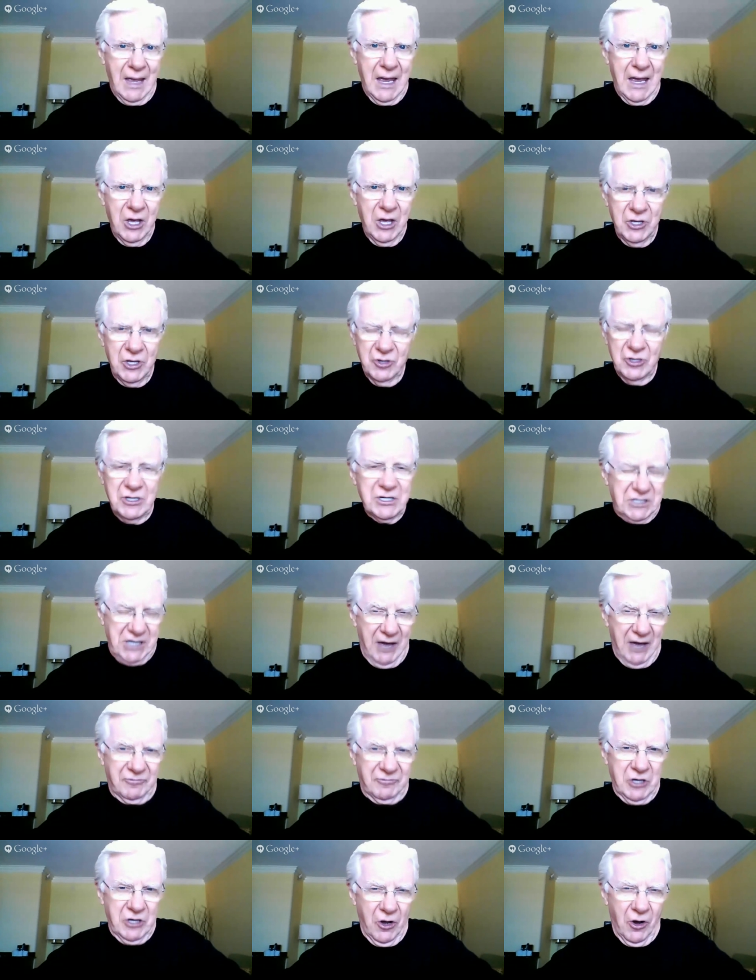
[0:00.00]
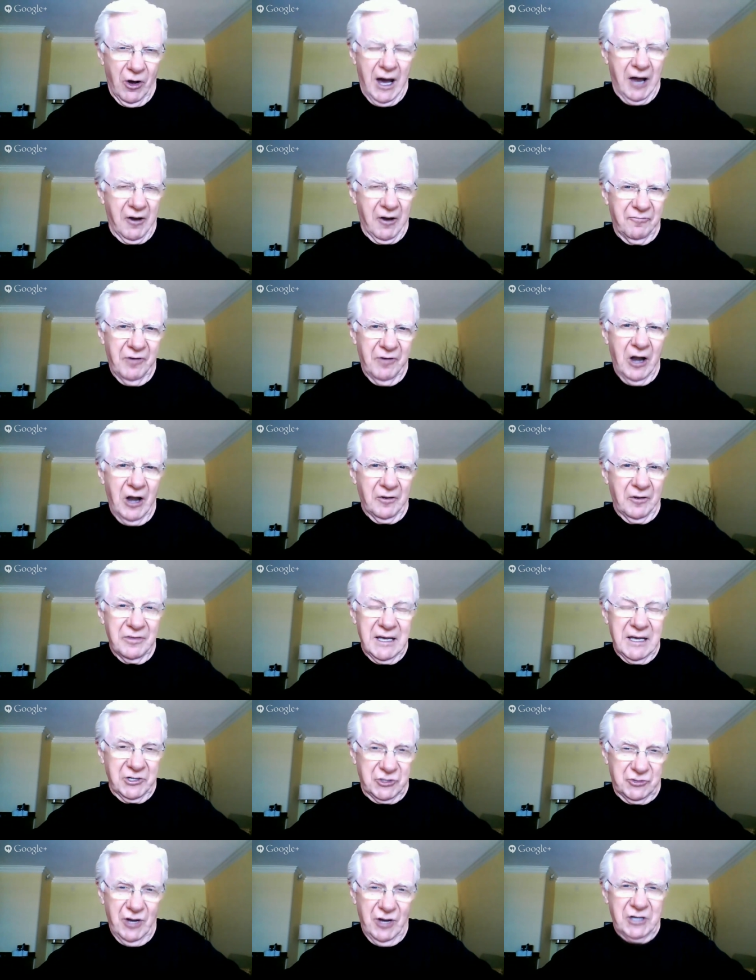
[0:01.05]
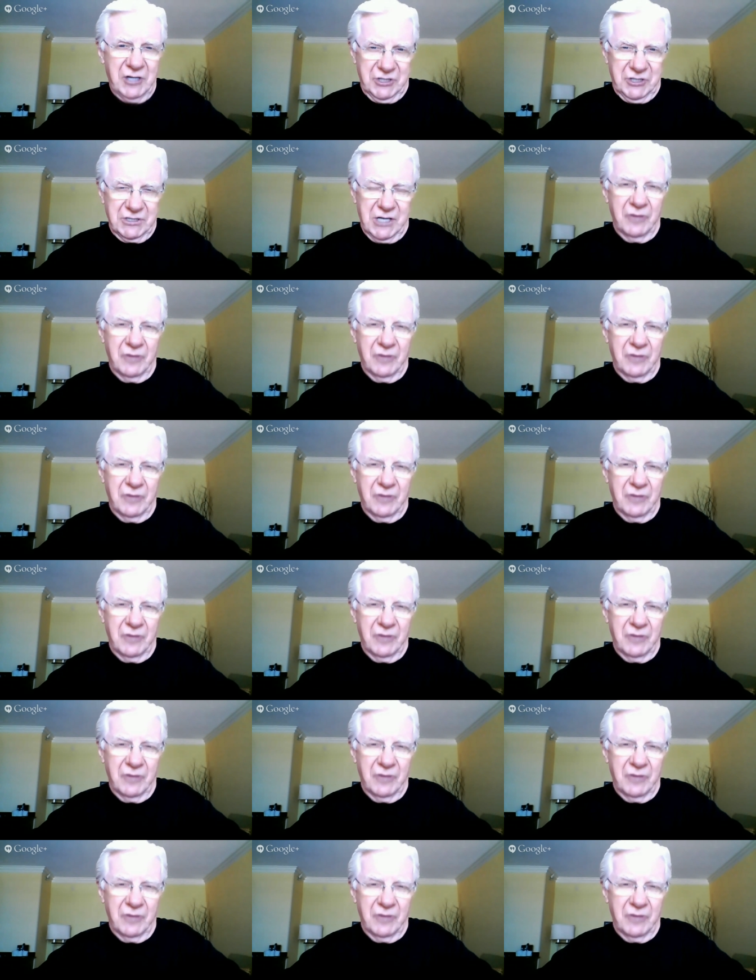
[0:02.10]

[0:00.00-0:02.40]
You just have to know how to follow the instructions